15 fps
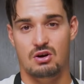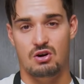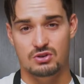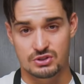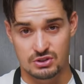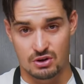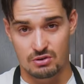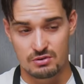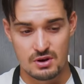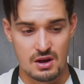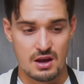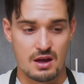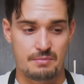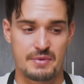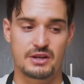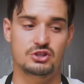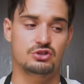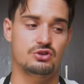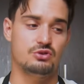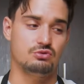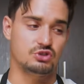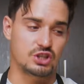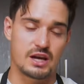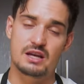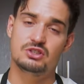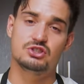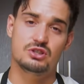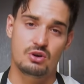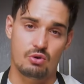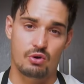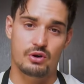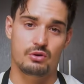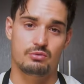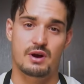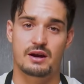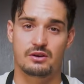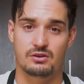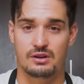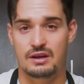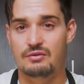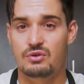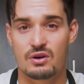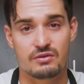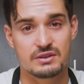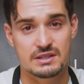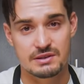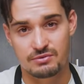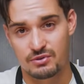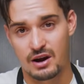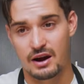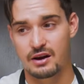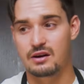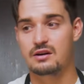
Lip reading: Also, make sure you change the oil regularly if you have a deep fryer.